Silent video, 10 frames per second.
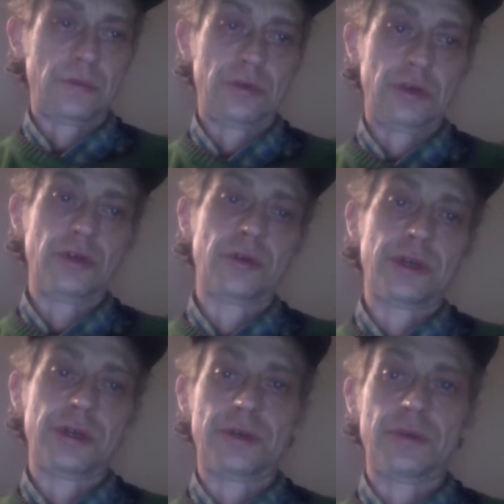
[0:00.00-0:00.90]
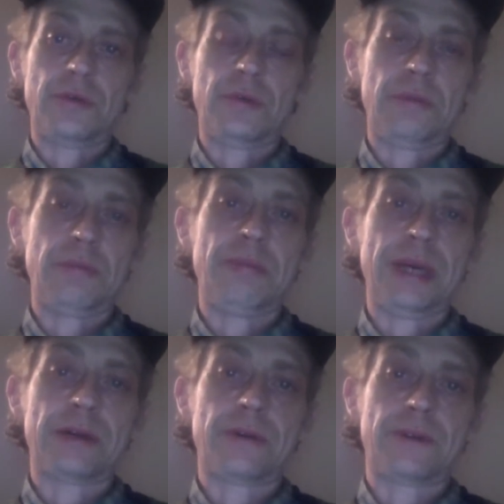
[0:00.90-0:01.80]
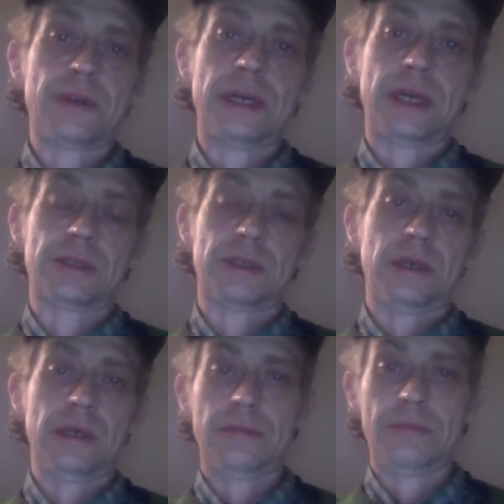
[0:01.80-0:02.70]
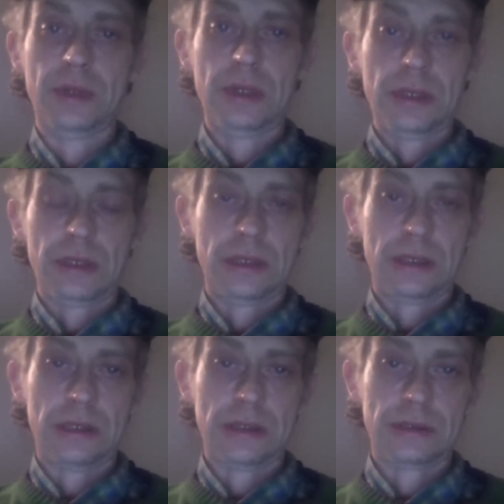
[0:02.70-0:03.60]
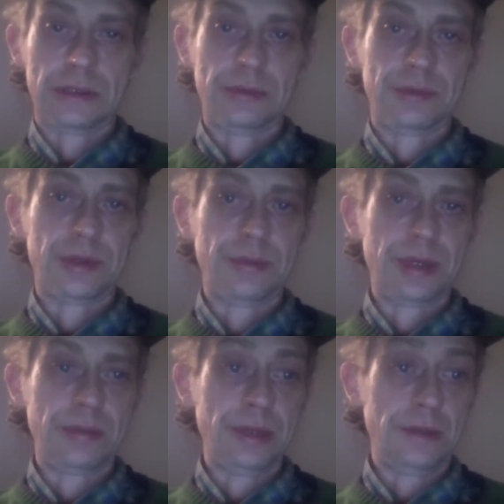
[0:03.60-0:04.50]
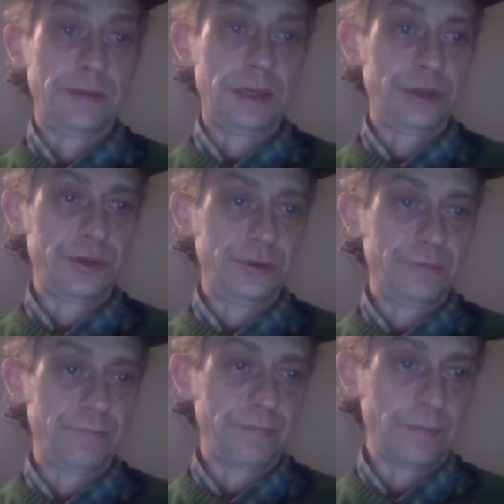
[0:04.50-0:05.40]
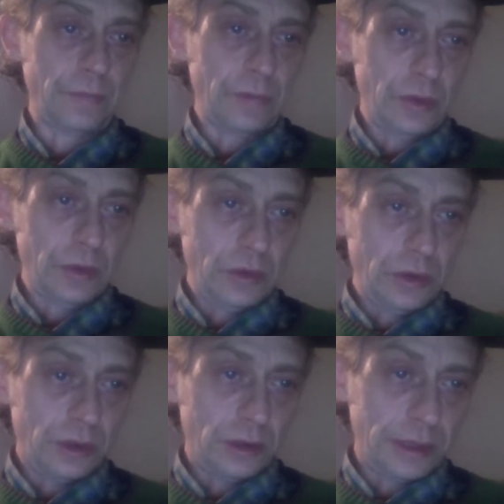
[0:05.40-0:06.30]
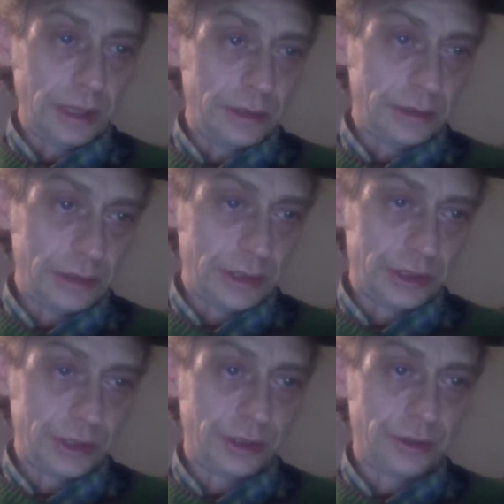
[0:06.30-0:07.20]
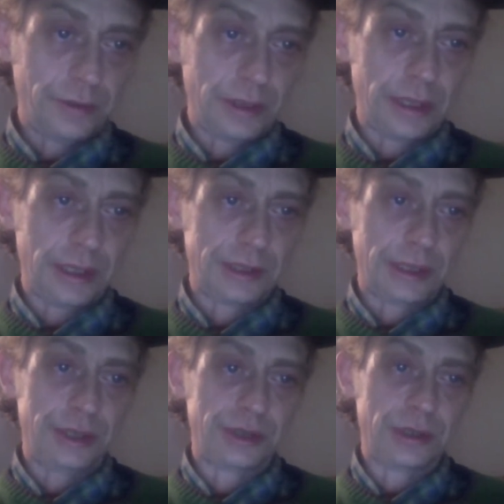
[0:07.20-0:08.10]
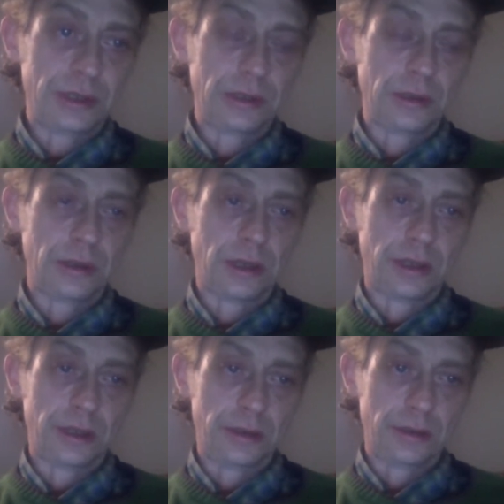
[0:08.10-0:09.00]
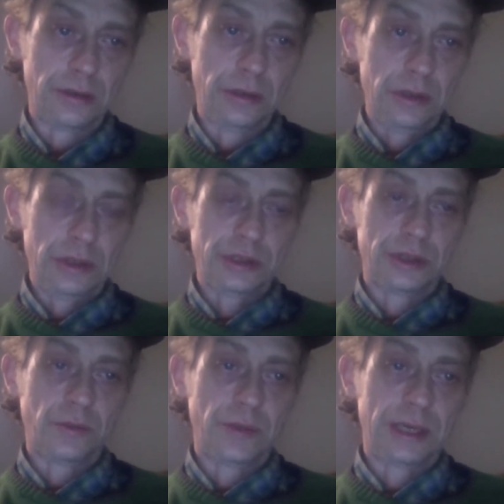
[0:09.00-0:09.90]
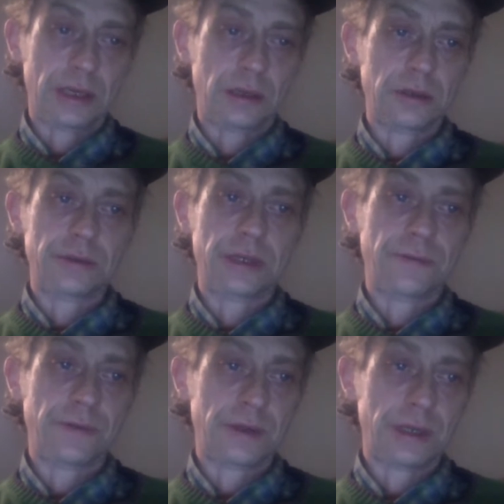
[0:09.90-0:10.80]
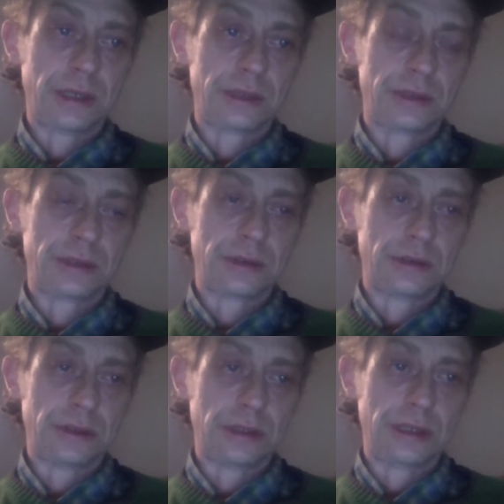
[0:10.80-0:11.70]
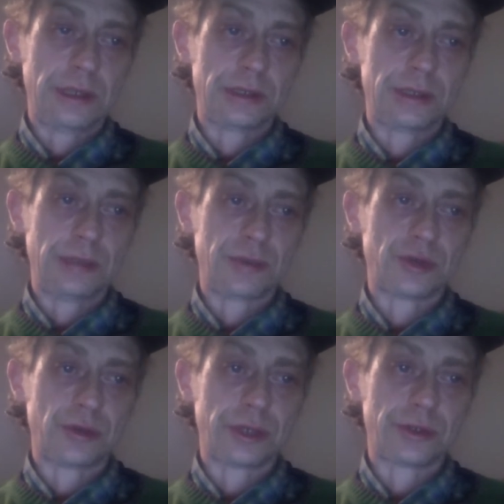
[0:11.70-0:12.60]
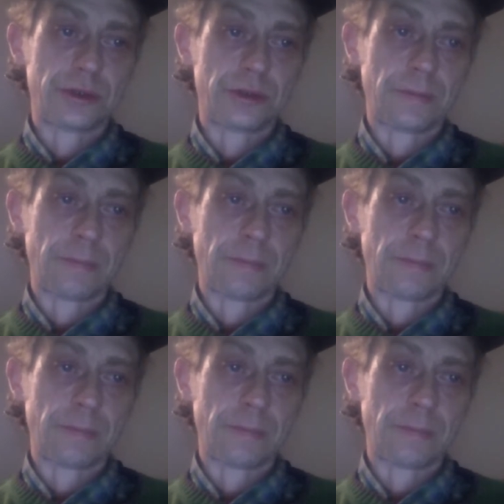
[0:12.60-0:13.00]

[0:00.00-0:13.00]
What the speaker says: You can do better the next time seems to be a bit of an issue. All right, securitization and lock-in. So we include different things in the same structure